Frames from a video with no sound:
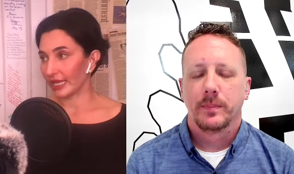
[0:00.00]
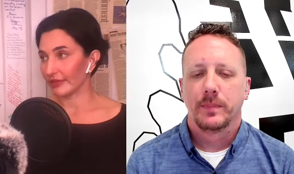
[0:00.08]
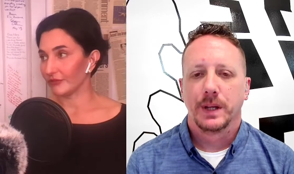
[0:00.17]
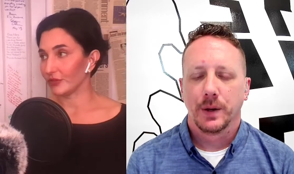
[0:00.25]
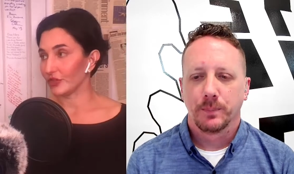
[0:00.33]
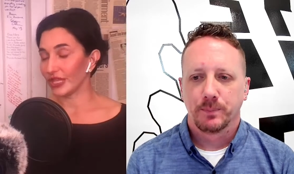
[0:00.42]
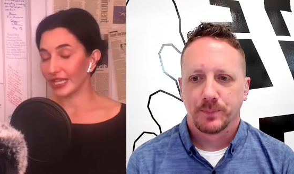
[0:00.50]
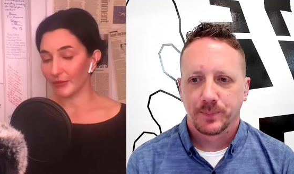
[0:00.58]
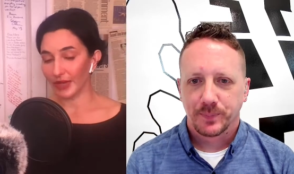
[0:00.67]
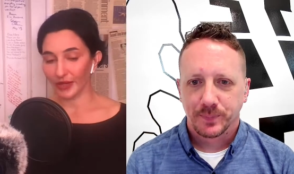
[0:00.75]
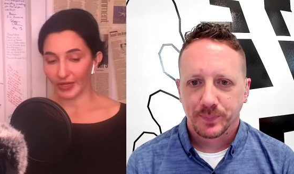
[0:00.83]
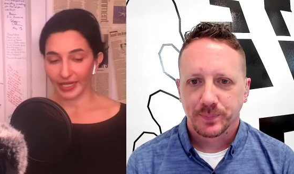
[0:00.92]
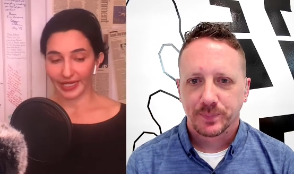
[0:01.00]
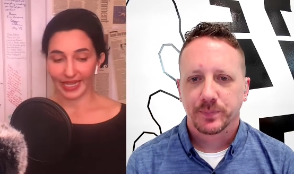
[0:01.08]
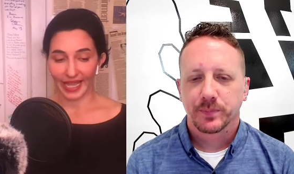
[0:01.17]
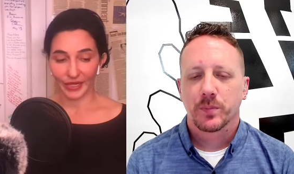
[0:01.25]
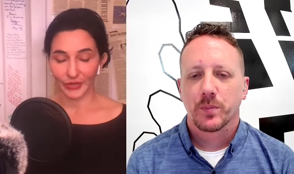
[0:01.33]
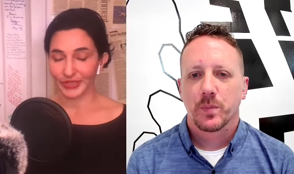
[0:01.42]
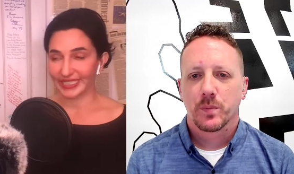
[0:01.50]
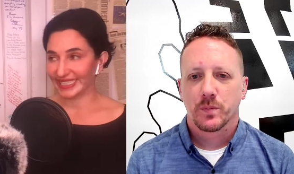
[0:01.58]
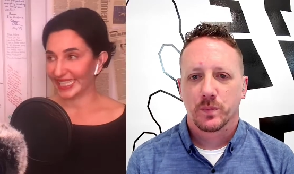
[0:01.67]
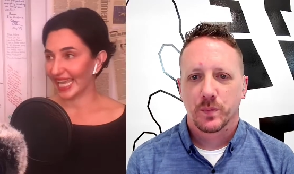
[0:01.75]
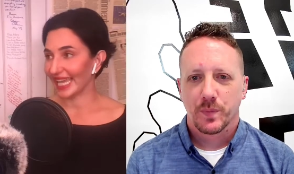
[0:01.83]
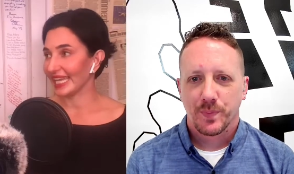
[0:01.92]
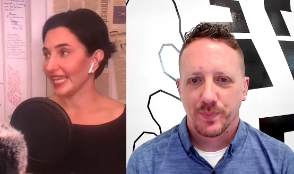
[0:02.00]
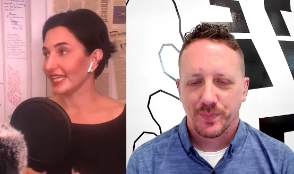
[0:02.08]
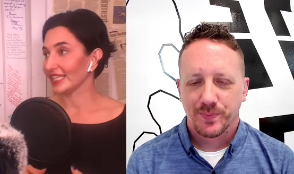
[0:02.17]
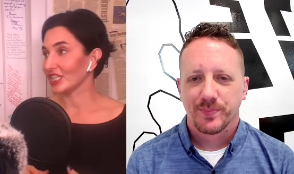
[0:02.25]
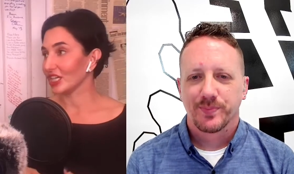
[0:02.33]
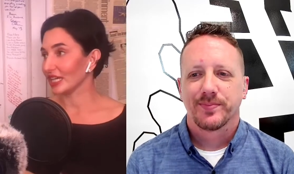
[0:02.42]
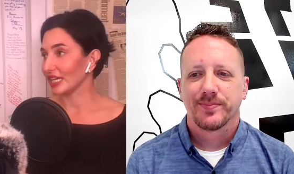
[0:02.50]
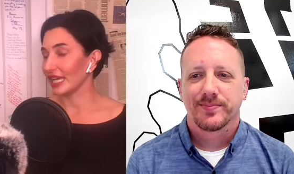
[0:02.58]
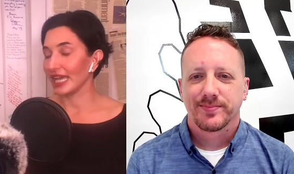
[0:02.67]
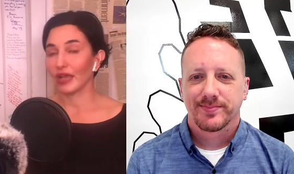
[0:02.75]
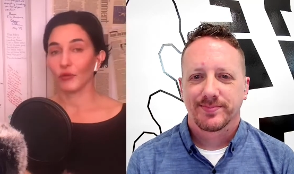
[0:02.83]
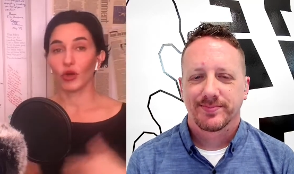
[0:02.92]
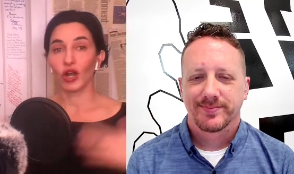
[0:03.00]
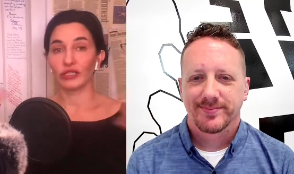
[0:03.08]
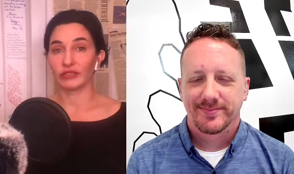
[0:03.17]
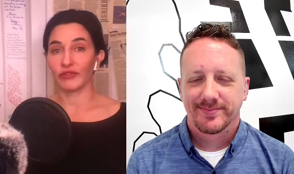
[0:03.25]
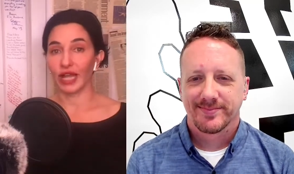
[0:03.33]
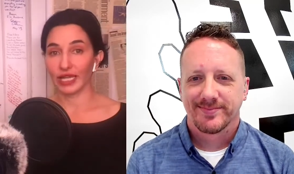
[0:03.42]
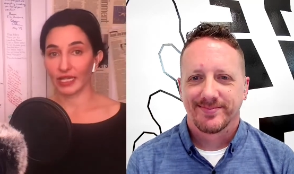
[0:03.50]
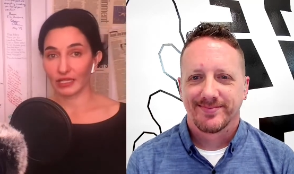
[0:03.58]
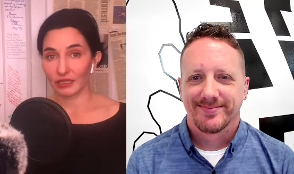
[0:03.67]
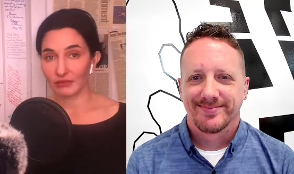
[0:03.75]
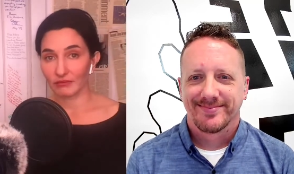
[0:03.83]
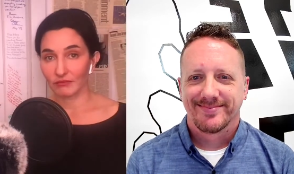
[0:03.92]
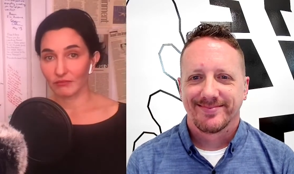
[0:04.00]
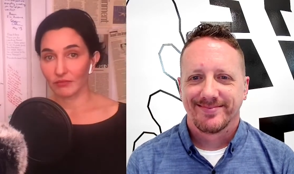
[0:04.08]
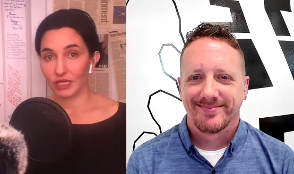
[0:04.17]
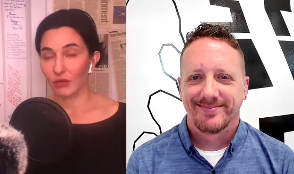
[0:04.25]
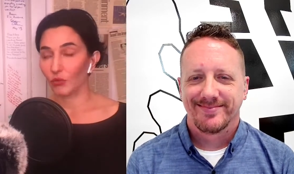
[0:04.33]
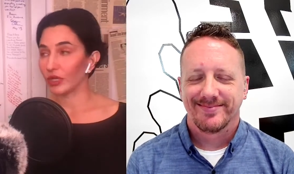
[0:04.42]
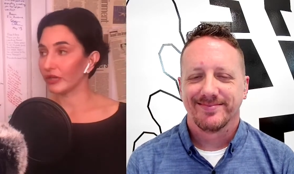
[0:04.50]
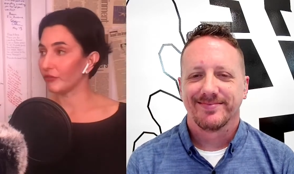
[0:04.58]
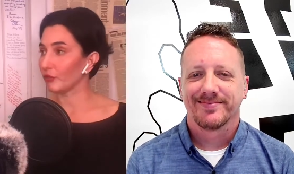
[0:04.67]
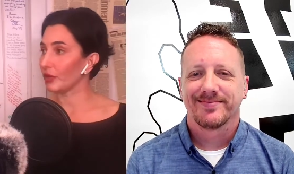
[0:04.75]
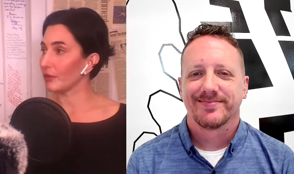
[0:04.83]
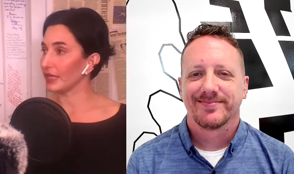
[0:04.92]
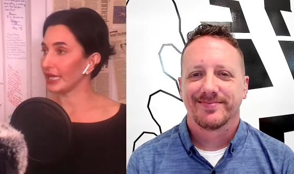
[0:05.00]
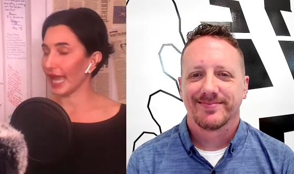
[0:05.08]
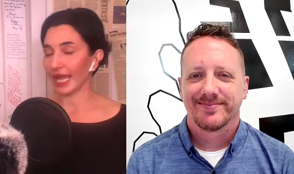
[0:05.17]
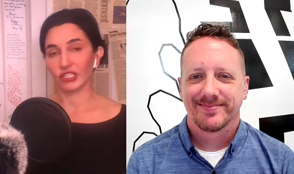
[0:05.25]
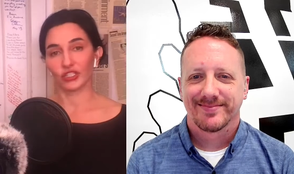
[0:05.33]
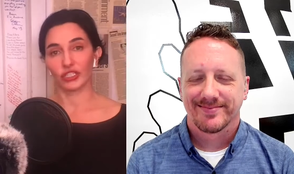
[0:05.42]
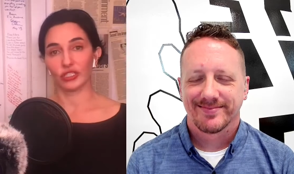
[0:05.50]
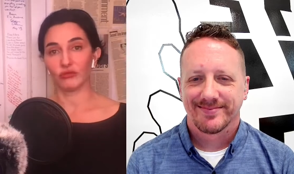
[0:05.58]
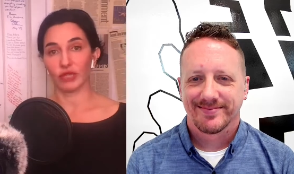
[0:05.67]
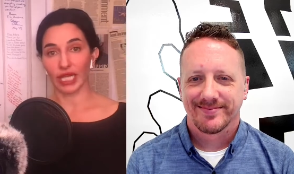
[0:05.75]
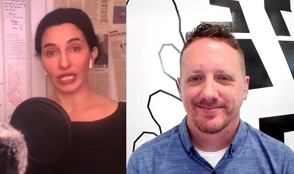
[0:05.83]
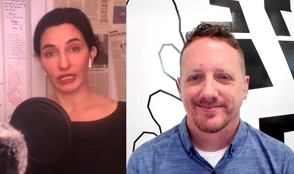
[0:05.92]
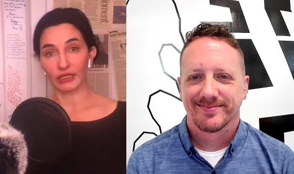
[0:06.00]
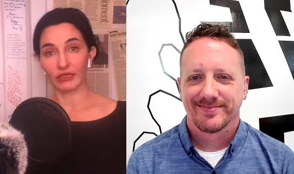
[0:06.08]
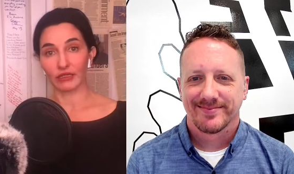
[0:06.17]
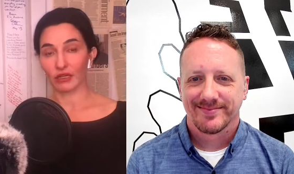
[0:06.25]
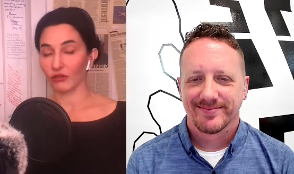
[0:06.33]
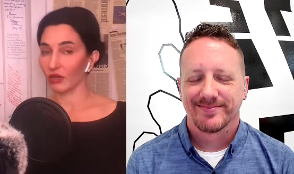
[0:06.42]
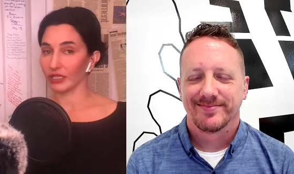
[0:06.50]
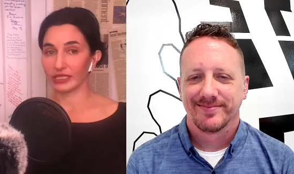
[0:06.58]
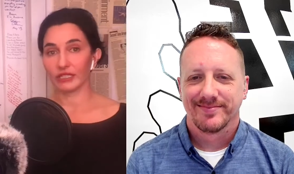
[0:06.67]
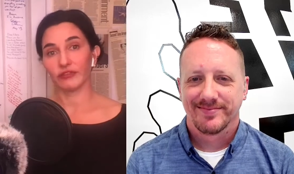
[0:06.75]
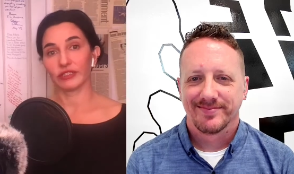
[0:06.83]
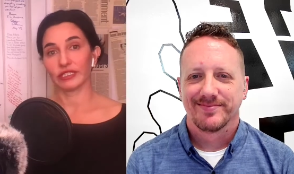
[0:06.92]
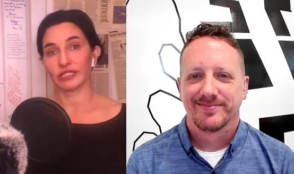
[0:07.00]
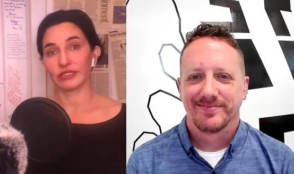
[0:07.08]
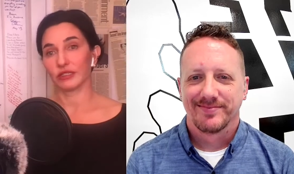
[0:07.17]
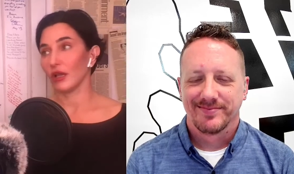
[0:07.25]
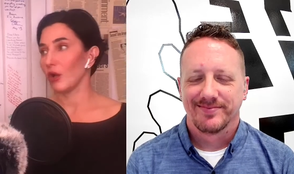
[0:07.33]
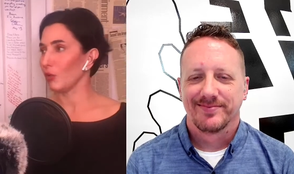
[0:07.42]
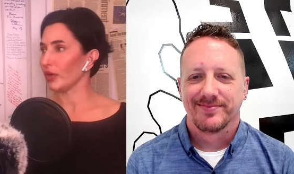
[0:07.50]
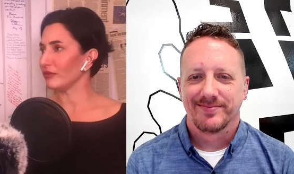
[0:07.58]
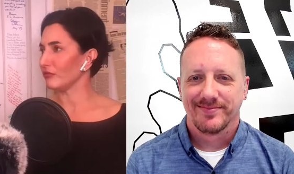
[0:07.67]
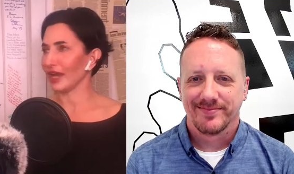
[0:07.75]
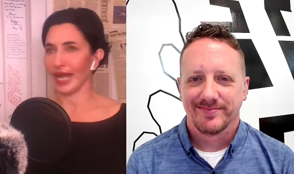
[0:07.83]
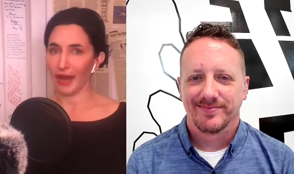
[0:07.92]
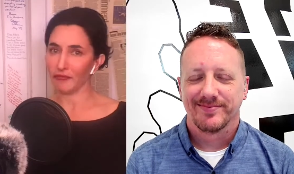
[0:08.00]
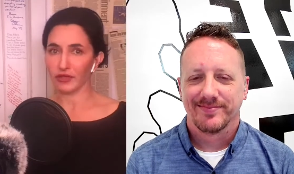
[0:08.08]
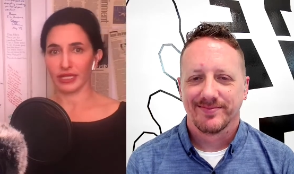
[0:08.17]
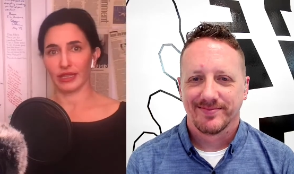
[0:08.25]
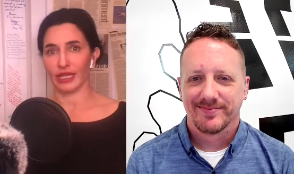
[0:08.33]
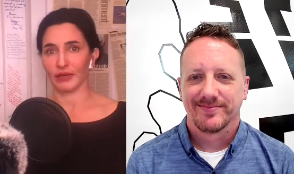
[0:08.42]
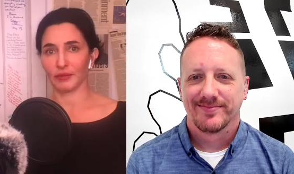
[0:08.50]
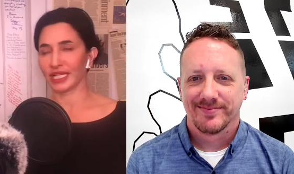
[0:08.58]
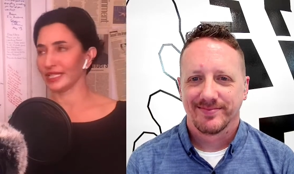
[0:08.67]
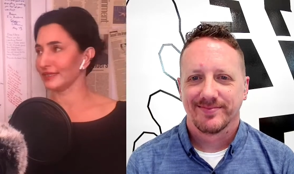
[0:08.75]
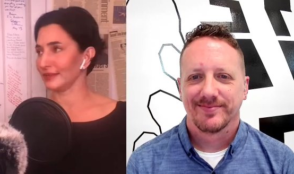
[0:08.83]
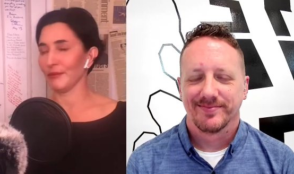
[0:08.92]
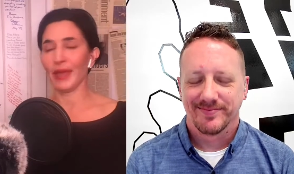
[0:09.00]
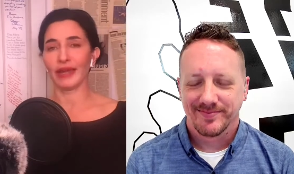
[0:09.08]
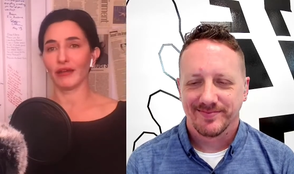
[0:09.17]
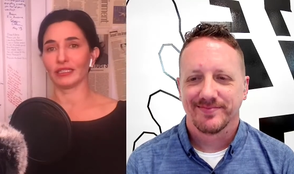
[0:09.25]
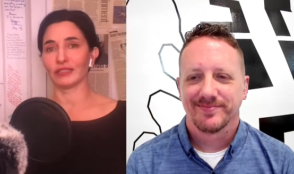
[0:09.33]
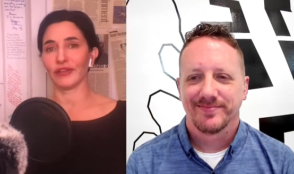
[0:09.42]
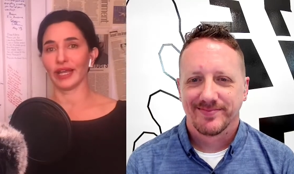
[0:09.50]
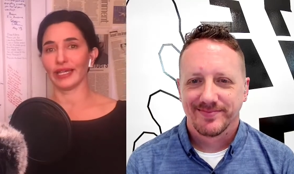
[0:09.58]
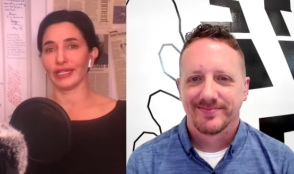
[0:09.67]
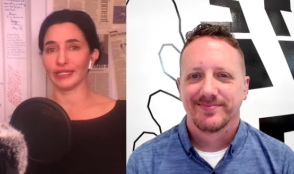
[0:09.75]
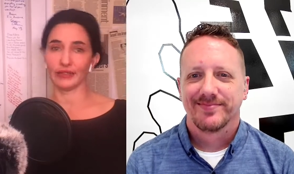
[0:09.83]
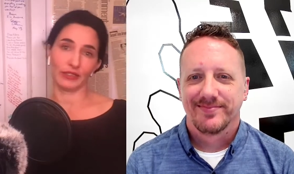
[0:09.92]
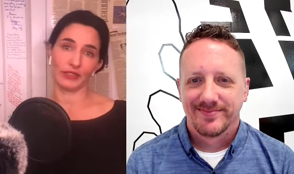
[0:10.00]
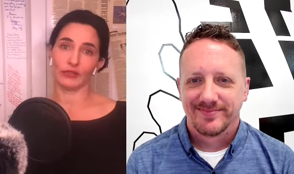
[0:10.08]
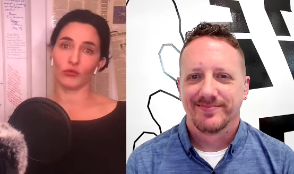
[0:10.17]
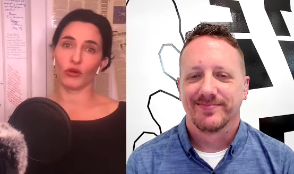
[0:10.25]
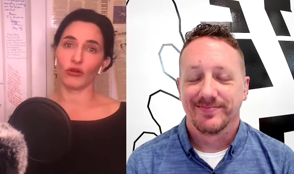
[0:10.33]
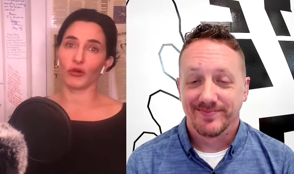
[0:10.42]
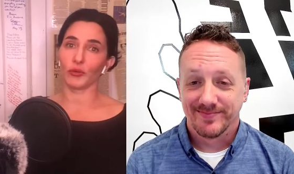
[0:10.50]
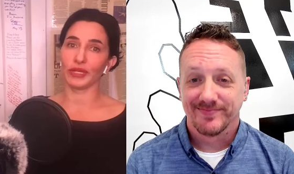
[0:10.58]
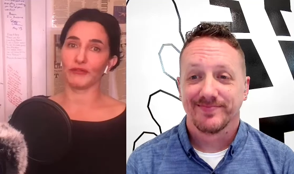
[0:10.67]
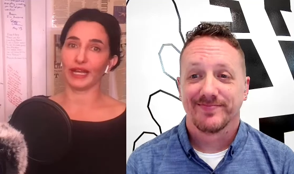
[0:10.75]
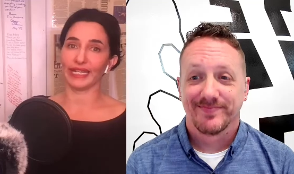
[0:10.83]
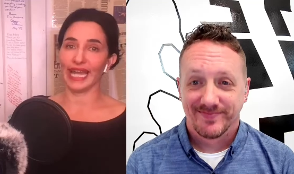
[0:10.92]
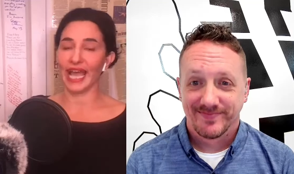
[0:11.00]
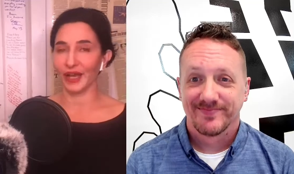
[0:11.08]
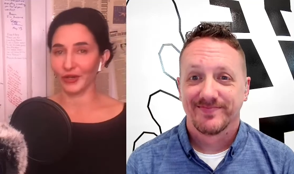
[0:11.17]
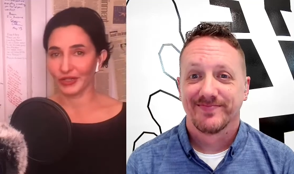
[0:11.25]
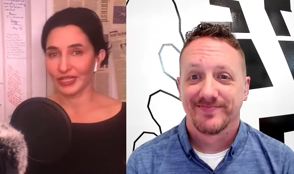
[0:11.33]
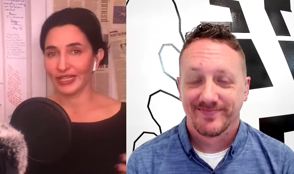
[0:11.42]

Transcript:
Speaker 1: And if you think about it, I always say, look, we're all divided. What if women actually united across differences? We'd run everything because the men are divided, and nor are we right now.